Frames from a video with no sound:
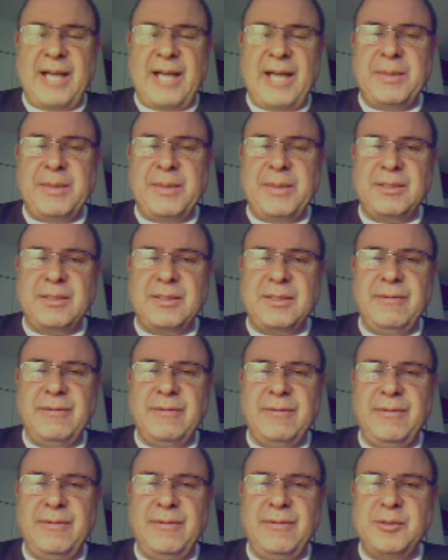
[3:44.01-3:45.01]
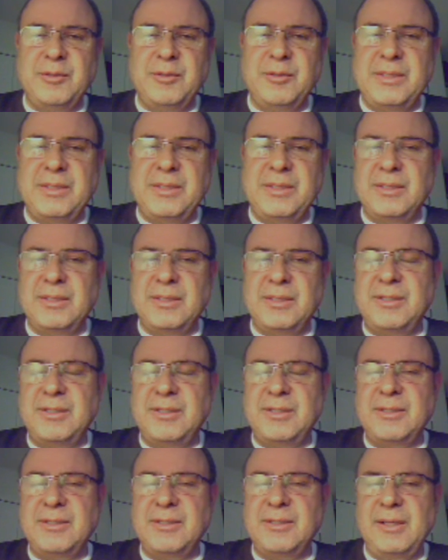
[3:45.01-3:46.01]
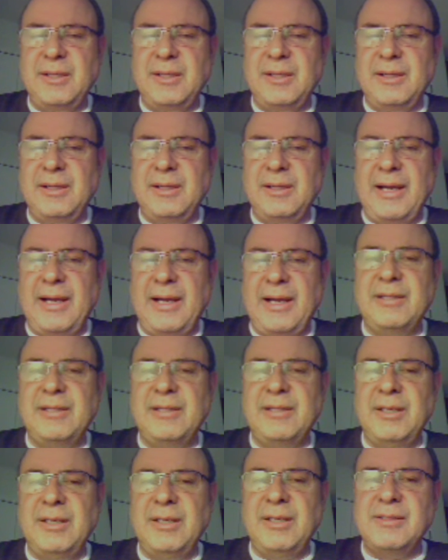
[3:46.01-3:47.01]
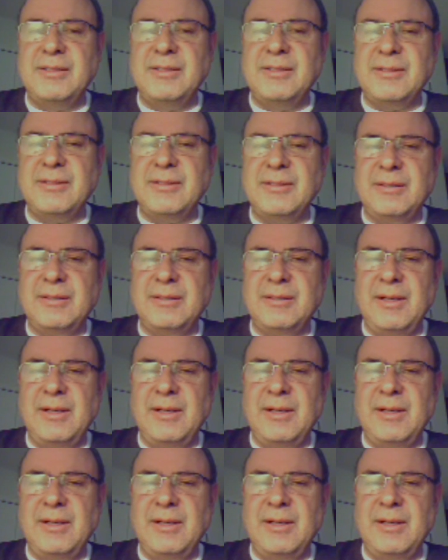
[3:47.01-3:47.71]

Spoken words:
the aspects of those business activities